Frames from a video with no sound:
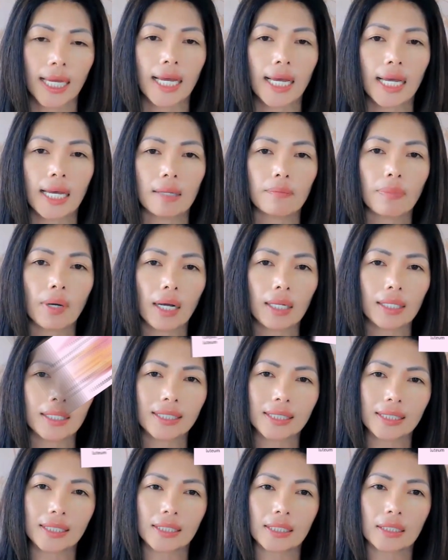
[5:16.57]
and
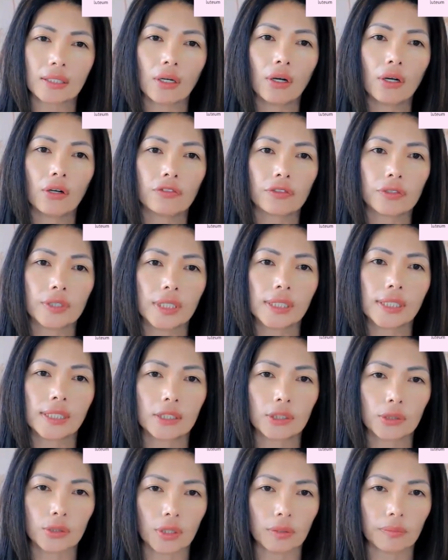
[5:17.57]
polycystic ovary
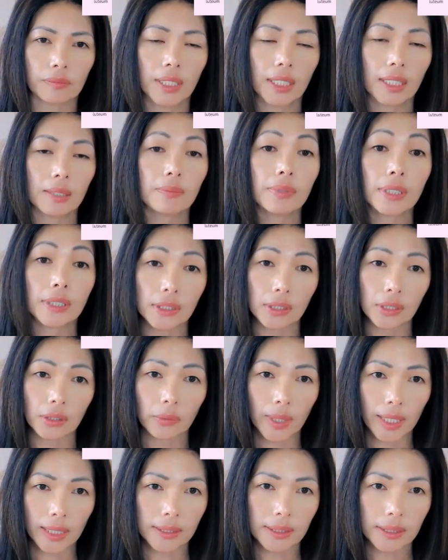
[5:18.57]
syndrome,
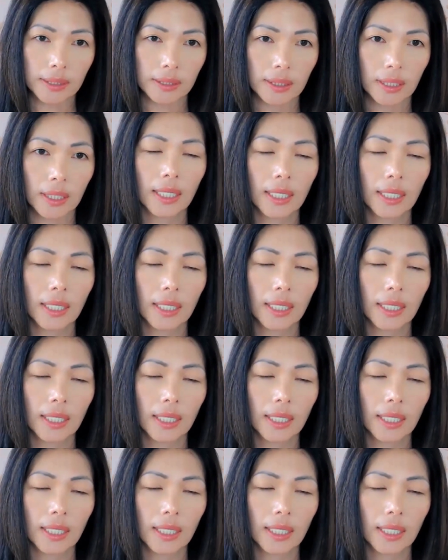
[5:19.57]
PCOS.